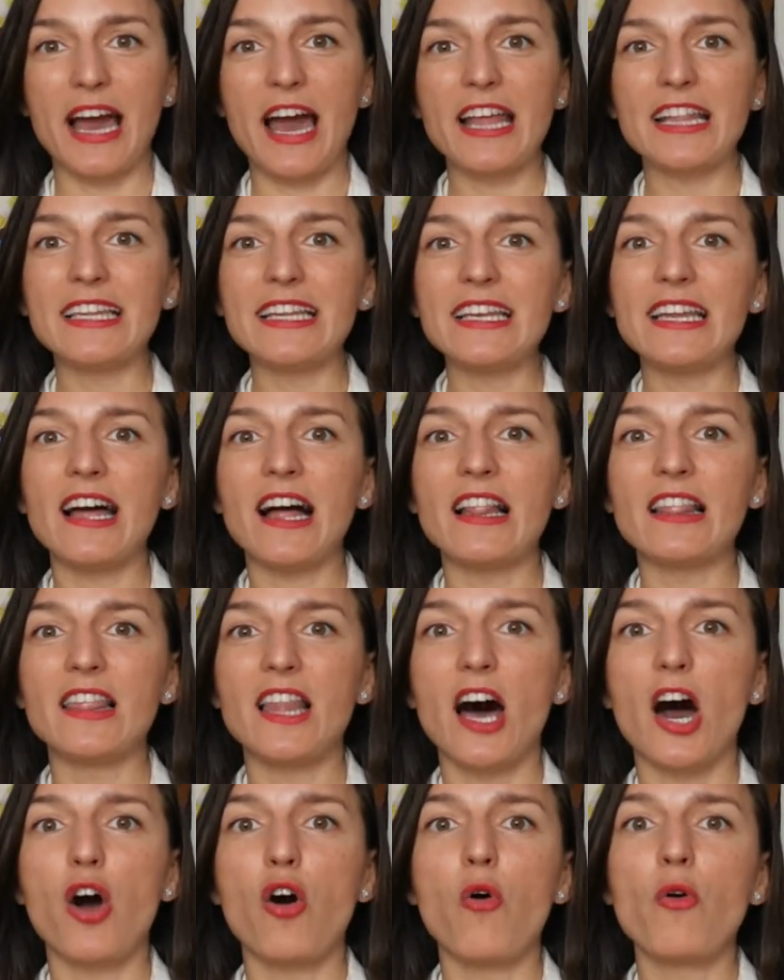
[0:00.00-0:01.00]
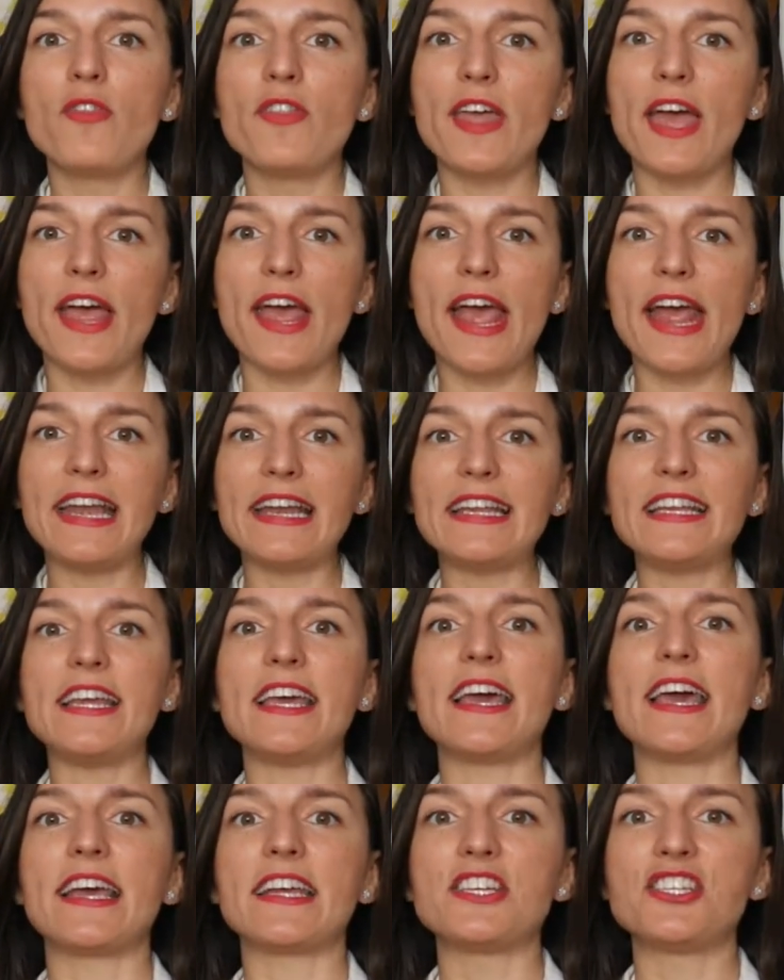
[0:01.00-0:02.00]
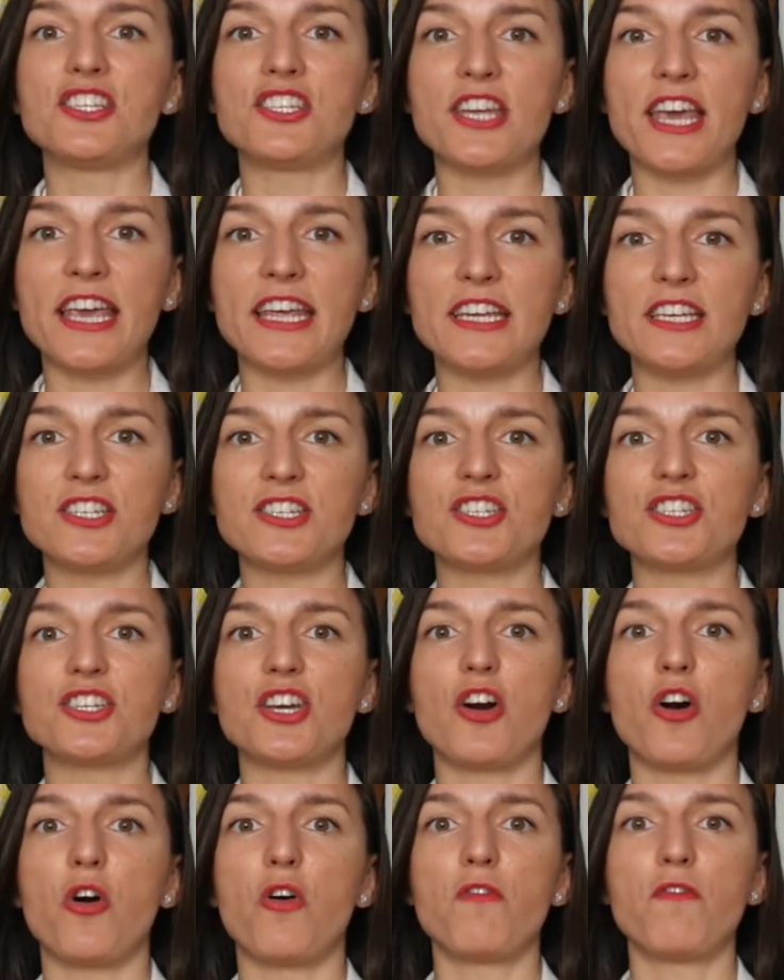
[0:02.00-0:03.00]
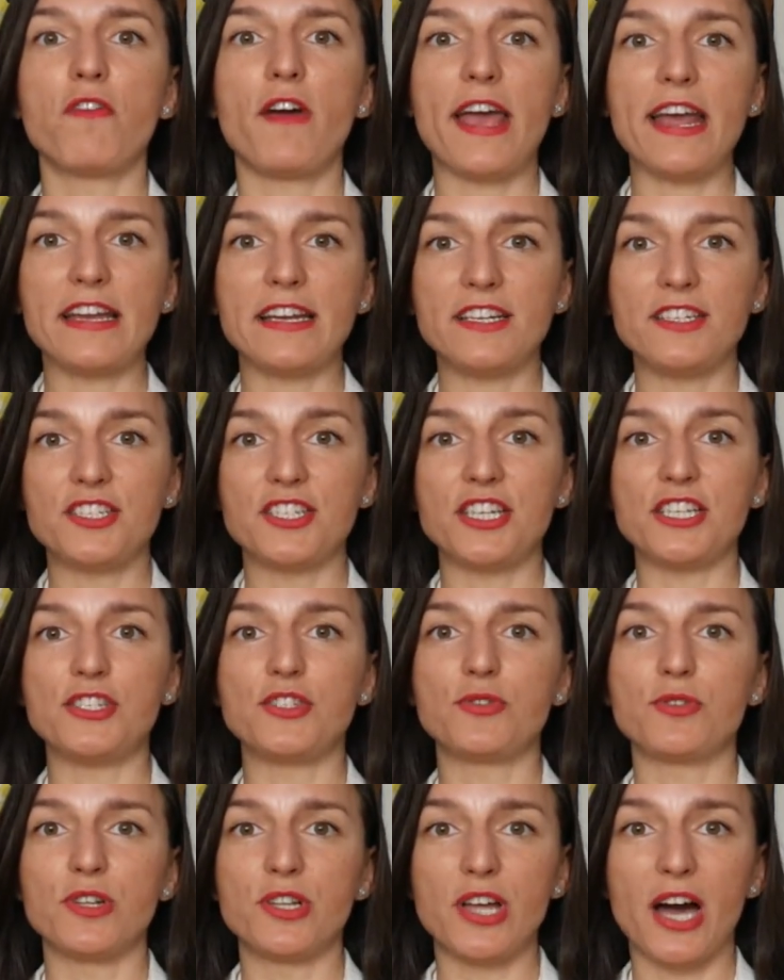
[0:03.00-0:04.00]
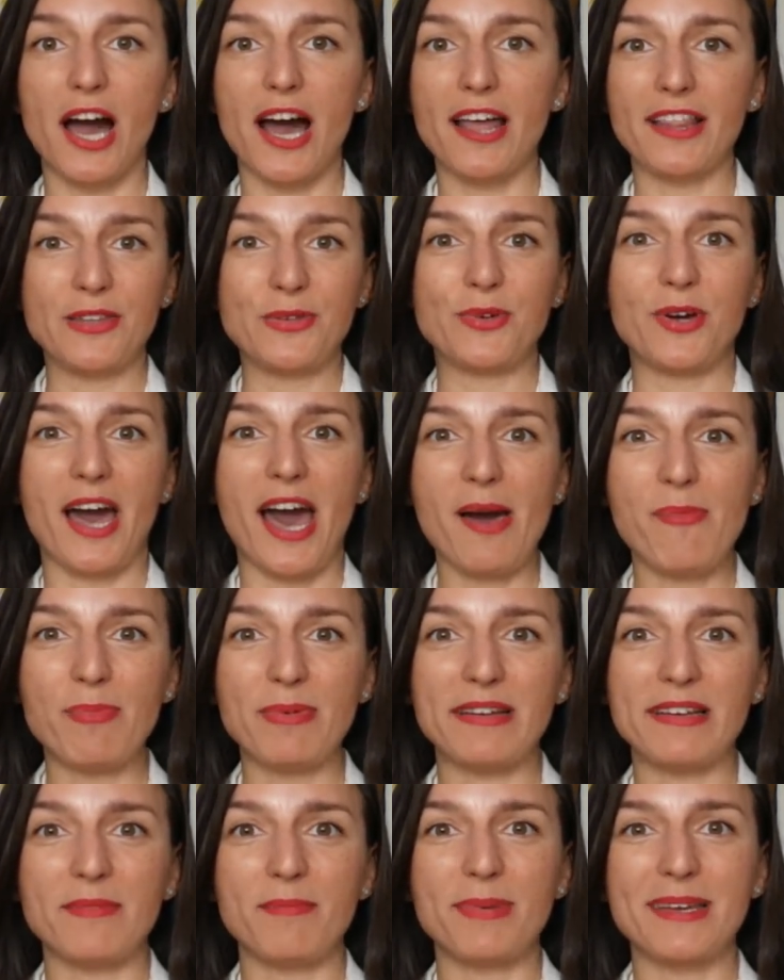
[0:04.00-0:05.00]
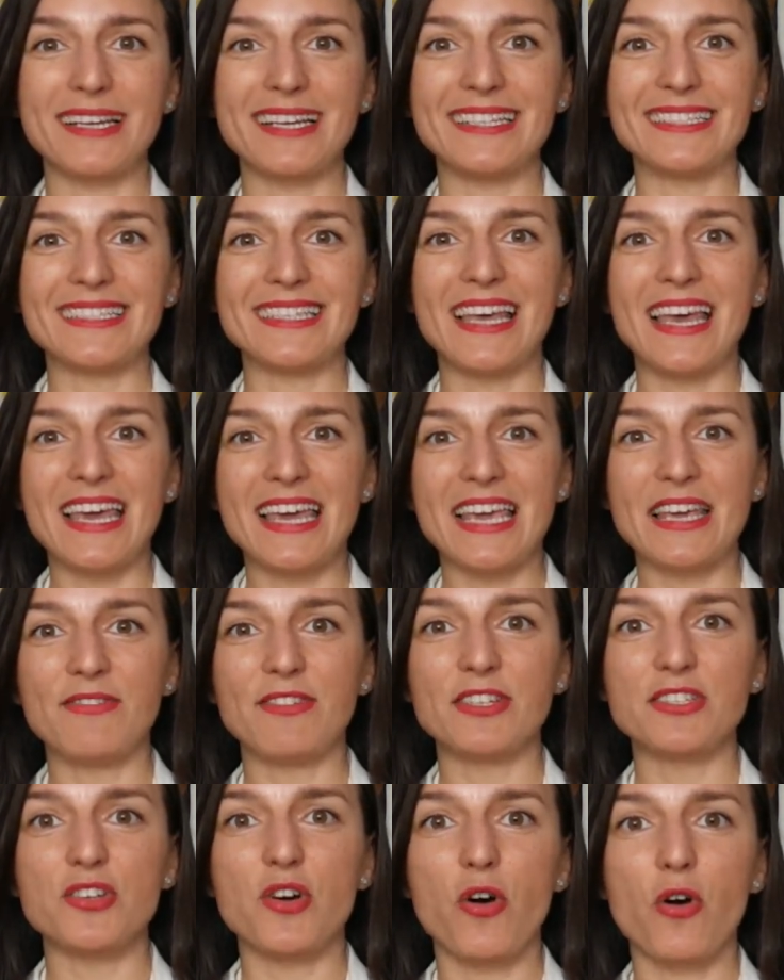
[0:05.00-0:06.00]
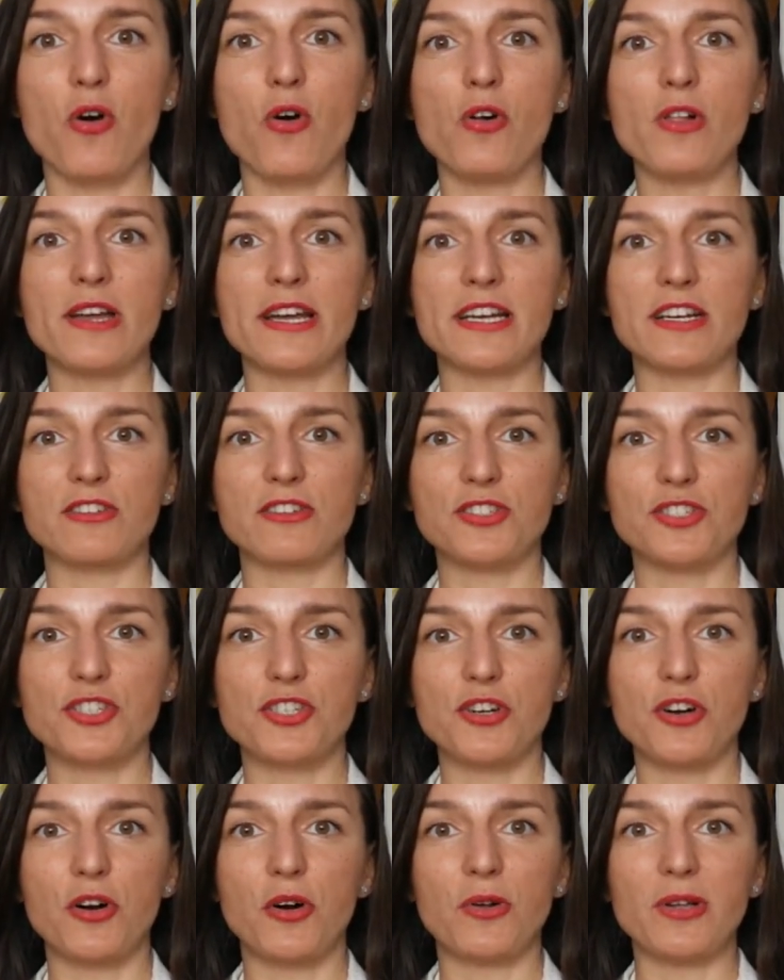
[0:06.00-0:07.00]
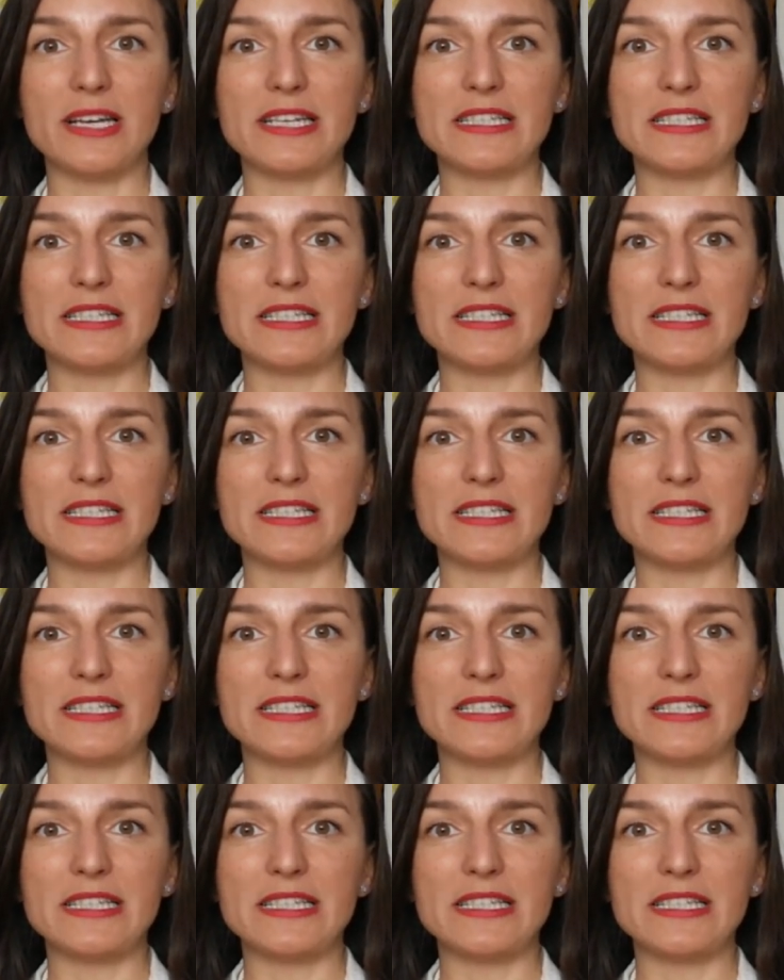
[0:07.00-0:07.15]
I didn't allow any exchange of energy to happen, because it was all in control.